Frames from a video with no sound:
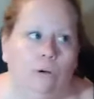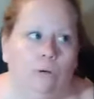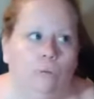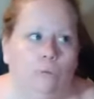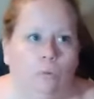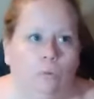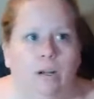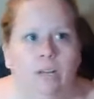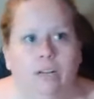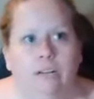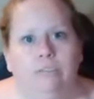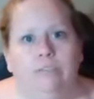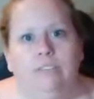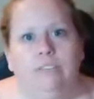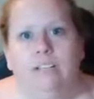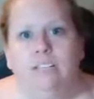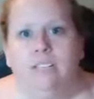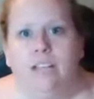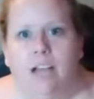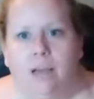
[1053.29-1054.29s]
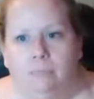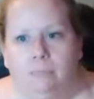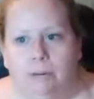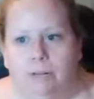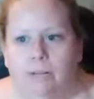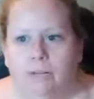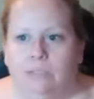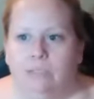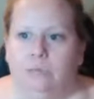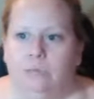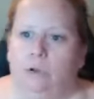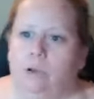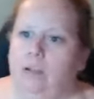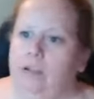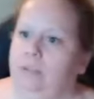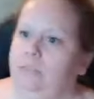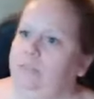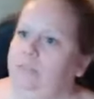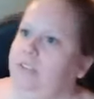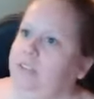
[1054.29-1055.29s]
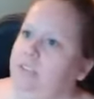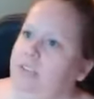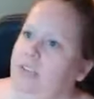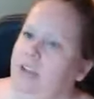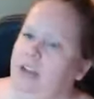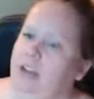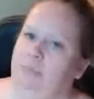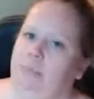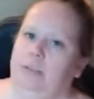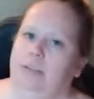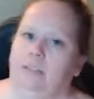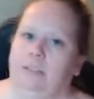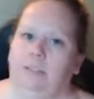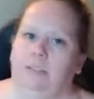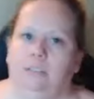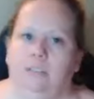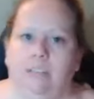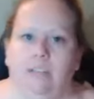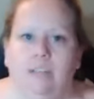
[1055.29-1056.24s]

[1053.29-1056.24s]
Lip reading: what if this happens? What if this happens?